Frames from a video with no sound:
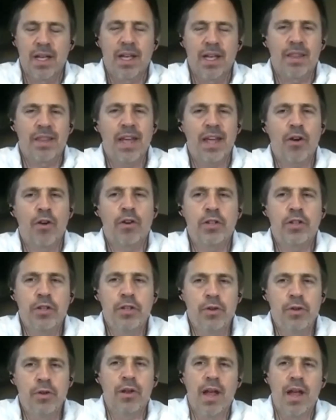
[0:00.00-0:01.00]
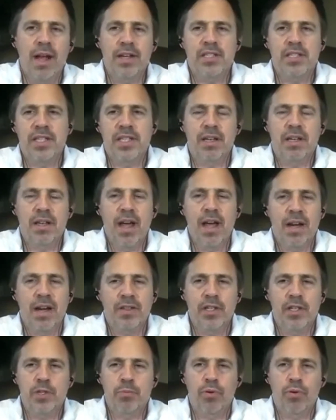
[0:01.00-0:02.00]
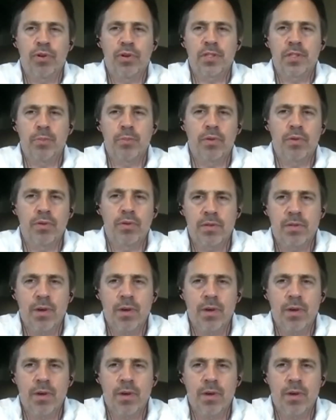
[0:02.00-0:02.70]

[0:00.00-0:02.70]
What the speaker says: they are utilizing a lot of these principles.